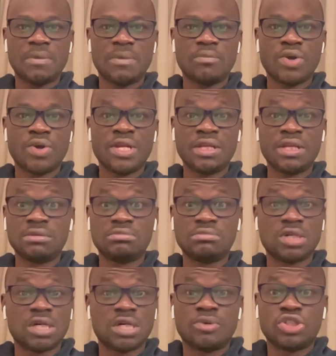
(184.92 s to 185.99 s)
um,
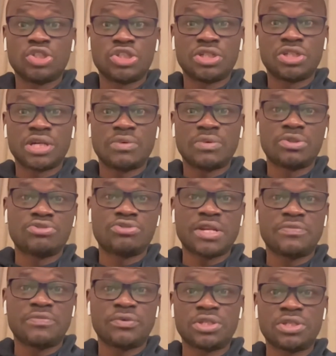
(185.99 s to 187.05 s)
within um, Algeria was
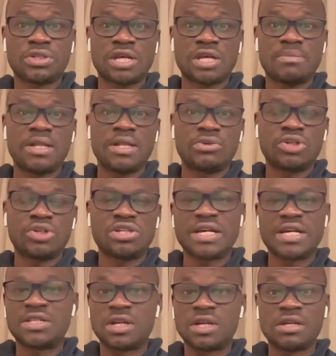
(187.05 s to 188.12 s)
ready for this tournament.
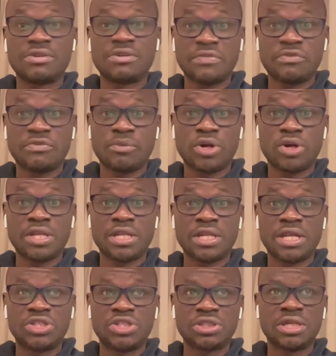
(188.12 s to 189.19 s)
Algeria is a great footballing
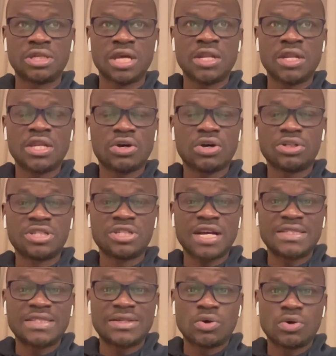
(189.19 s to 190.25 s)
nation. The
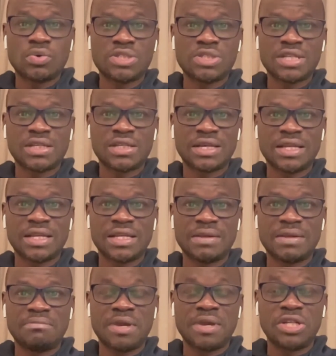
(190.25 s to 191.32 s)
country hasn't hosted
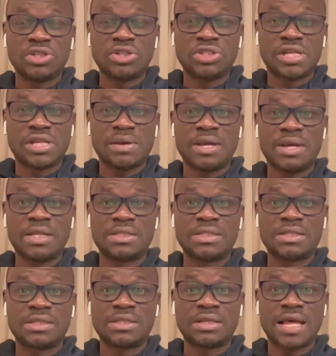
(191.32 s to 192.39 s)
any major
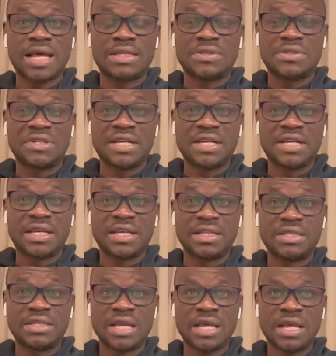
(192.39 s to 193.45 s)
tournament in the last three
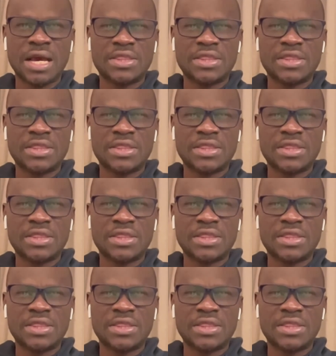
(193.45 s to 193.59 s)
decades.